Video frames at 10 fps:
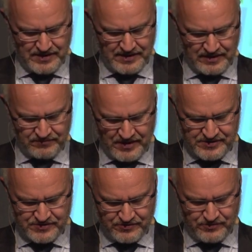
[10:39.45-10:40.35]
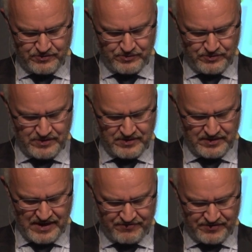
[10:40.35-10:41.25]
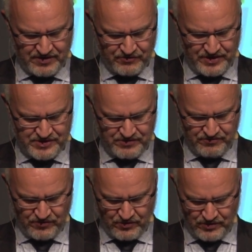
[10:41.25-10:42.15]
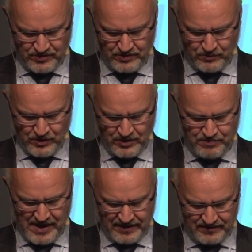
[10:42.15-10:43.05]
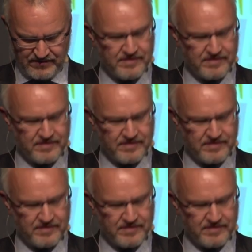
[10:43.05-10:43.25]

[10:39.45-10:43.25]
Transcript: an advisor to the Africa region for the World Bank.